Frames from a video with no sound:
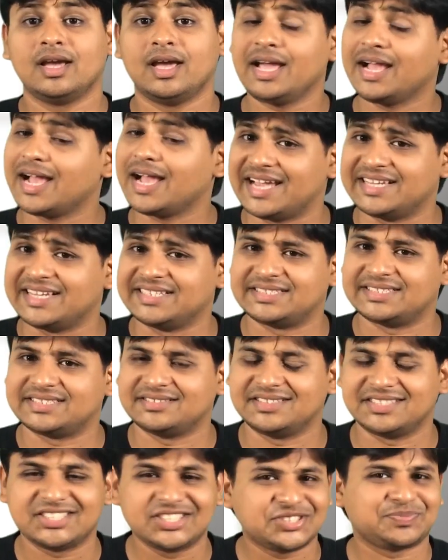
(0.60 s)
Hey guys,
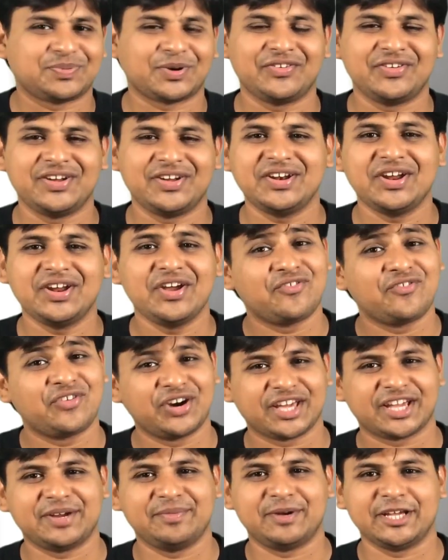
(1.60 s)
this is Praveen for
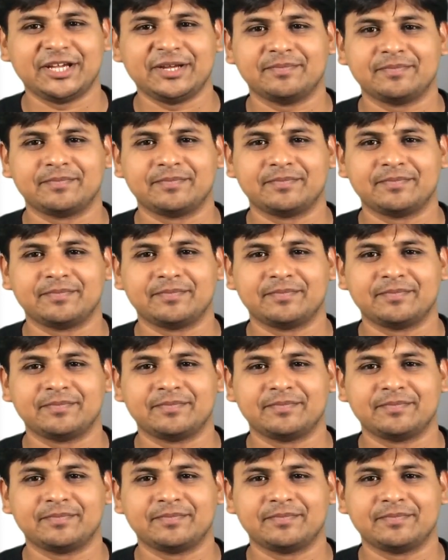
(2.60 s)
TechMT.